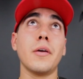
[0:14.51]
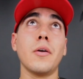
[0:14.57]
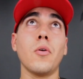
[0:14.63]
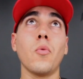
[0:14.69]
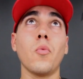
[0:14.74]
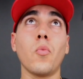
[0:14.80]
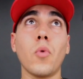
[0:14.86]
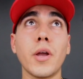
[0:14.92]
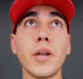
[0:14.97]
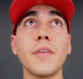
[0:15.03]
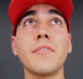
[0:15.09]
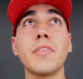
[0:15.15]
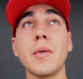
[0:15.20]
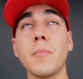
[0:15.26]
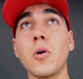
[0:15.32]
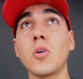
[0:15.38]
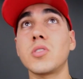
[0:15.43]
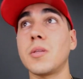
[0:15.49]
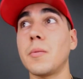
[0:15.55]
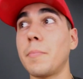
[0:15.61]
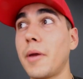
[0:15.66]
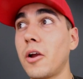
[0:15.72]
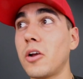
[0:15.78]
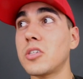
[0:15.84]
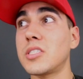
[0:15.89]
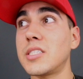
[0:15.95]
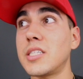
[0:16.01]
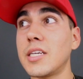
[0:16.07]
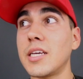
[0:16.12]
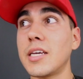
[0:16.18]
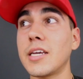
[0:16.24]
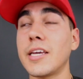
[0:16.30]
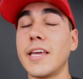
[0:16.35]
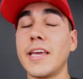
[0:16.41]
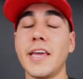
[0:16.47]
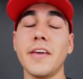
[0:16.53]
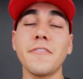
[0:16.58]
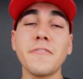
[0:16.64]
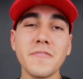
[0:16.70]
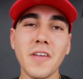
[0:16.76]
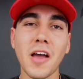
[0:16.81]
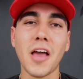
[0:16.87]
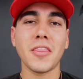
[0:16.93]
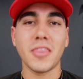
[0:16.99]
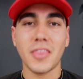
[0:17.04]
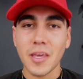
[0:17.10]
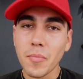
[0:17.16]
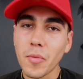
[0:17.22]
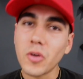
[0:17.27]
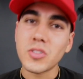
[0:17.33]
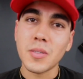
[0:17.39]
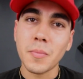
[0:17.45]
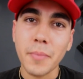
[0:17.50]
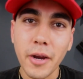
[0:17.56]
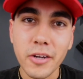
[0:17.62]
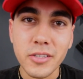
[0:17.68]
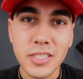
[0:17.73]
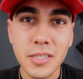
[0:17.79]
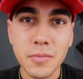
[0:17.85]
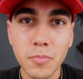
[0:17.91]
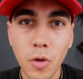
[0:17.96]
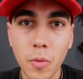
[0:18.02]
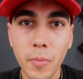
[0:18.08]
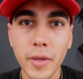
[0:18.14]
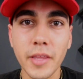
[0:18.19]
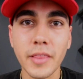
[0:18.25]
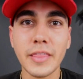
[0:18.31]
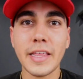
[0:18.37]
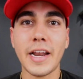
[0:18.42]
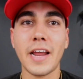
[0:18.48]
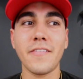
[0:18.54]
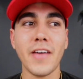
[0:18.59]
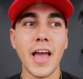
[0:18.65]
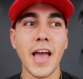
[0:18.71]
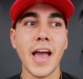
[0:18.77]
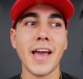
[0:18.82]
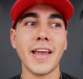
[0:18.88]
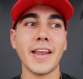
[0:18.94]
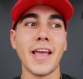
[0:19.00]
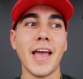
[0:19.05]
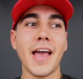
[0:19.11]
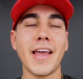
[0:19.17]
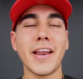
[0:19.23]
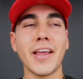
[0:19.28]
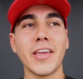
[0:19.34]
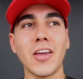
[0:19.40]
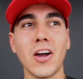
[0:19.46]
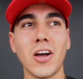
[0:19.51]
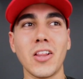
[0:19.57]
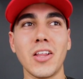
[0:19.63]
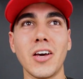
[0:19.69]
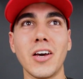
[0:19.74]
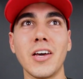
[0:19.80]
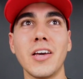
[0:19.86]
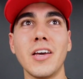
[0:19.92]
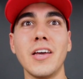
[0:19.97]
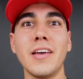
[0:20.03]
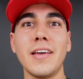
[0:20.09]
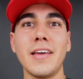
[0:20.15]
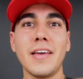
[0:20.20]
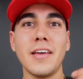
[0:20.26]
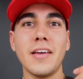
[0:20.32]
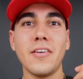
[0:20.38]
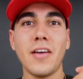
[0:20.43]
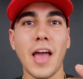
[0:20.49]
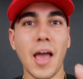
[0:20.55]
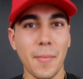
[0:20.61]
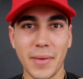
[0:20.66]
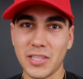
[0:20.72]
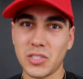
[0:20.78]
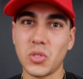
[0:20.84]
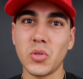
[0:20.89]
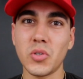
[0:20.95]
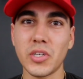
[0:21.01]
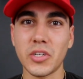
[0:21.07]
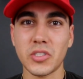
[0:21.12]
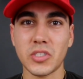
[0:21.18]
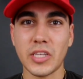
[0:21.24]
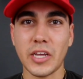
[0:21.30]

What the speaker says: one of the most embarrassing, if not the most embarrassing moment that I've had at Ayala at my 2 years